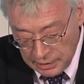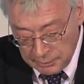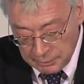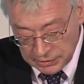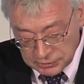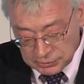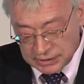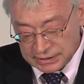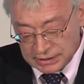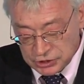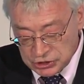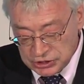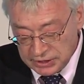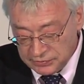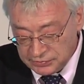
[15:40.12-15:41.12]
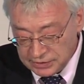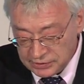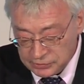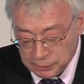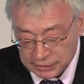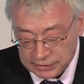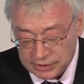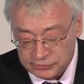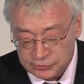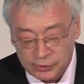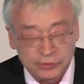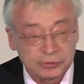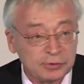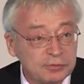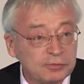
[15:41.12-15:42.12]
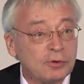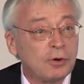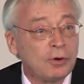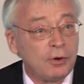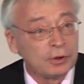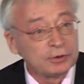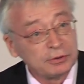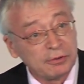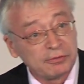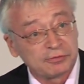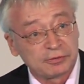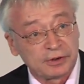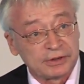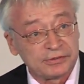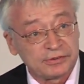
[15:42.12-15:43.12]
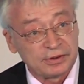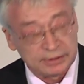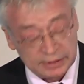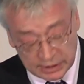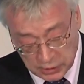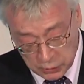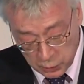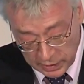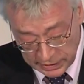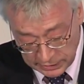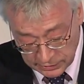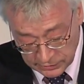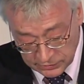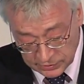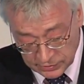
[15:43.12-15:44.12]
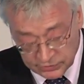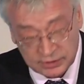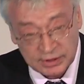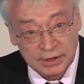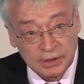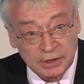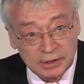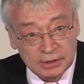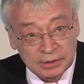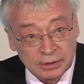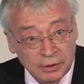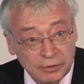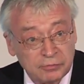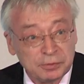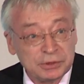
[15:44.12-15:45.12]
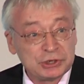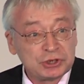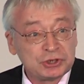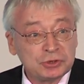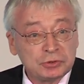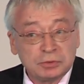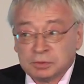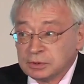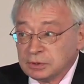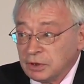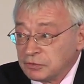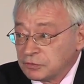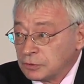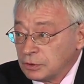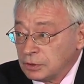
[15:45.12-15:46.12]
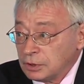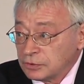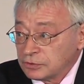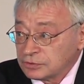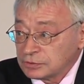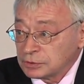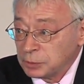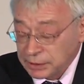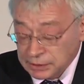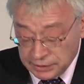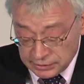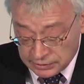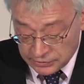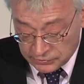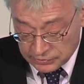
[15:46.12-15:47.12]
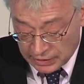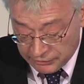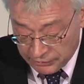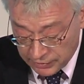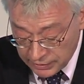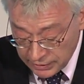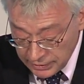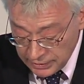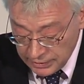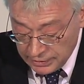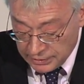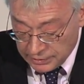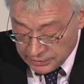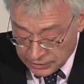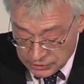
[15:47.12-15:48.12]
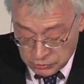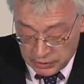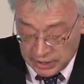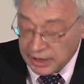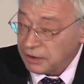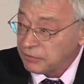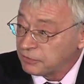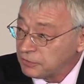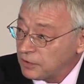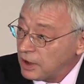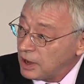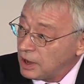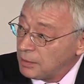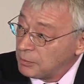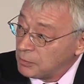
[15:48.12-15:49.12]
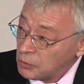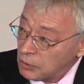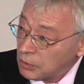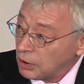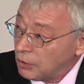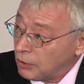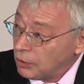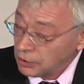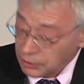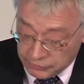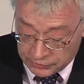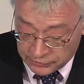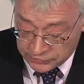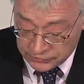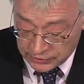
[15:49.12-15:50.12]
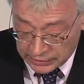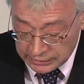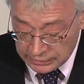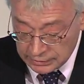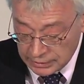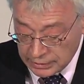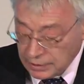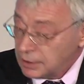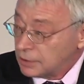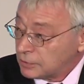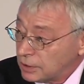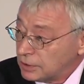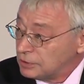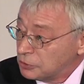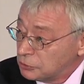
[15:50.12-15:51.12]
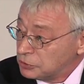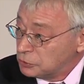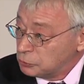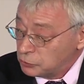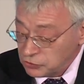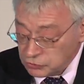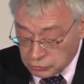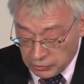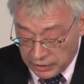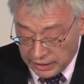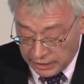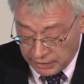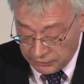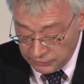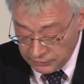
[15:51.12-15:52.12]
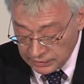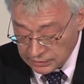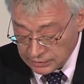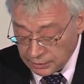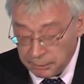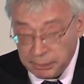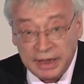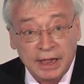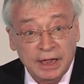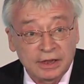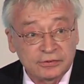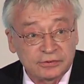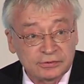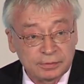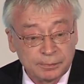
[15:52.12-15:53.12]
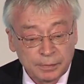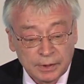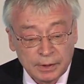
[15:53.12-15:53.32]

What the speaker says: but you can achieve these wonders also for all your friends and acquaintances, of which you will, of course, quickly discover that you have far more all of a sudden than you used to have in the past.